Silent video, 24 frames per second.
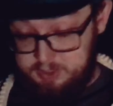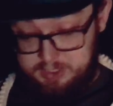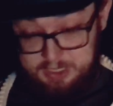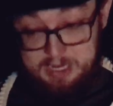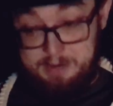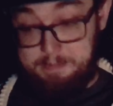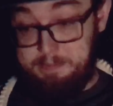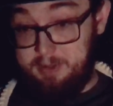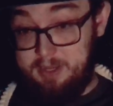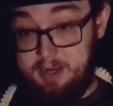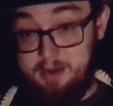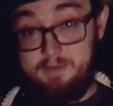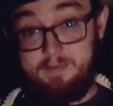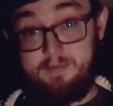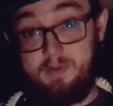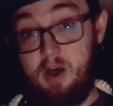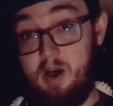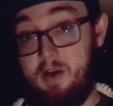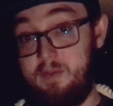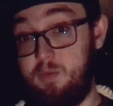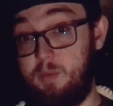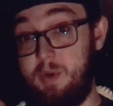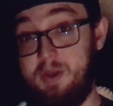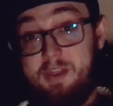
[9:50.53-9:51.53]
deeply
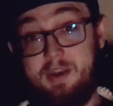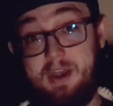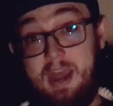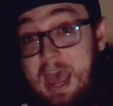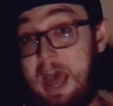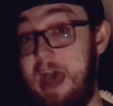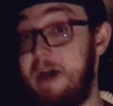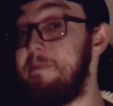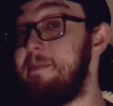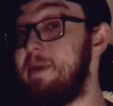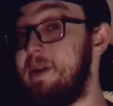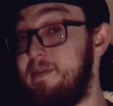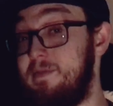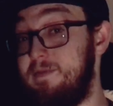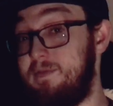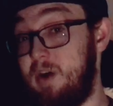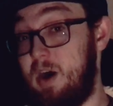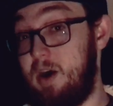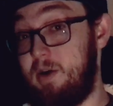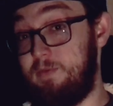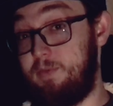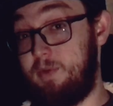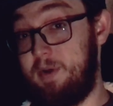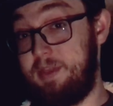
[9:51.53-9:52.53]
involved with and have been
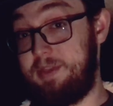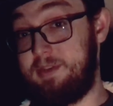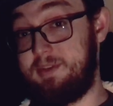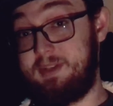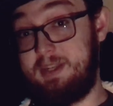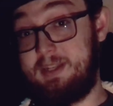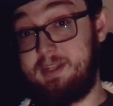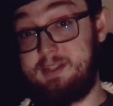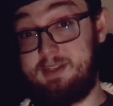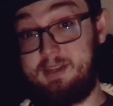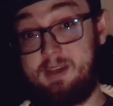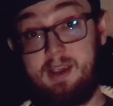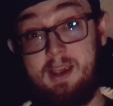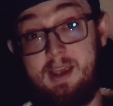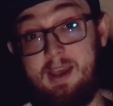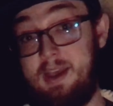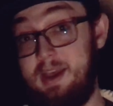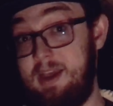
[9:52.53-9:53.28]
involved with since